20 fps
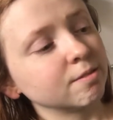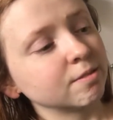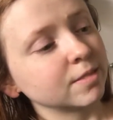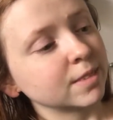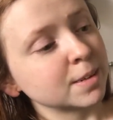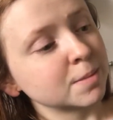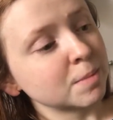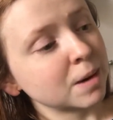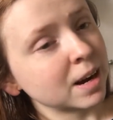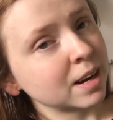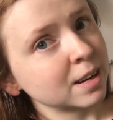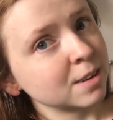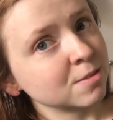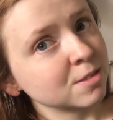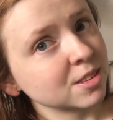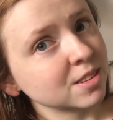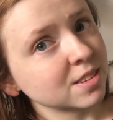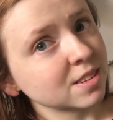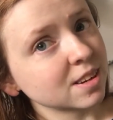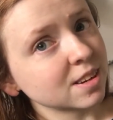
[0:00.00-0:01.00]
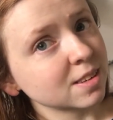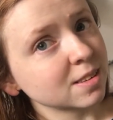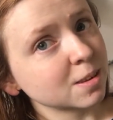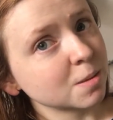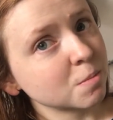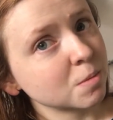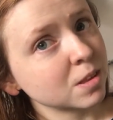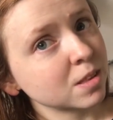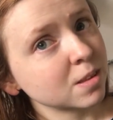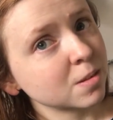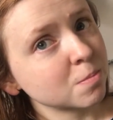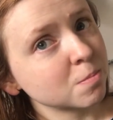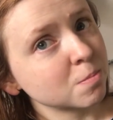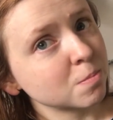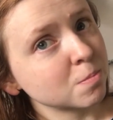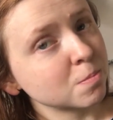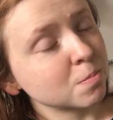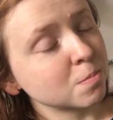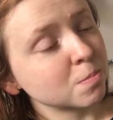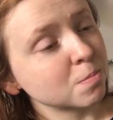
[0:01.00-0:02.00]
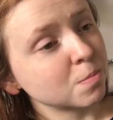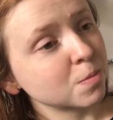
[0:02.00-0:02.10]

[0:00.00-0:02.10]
I might even start some of them